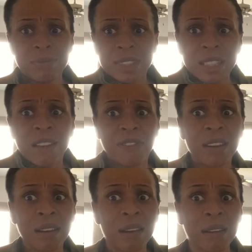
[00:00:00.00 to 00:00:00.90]
stuff
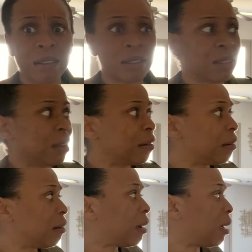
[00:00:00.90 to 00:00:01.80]
in there.
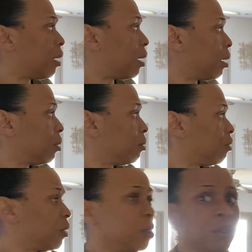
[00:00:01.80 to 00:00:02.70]
So I, I don't
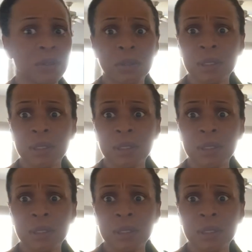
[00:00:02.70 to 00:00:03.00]
feel,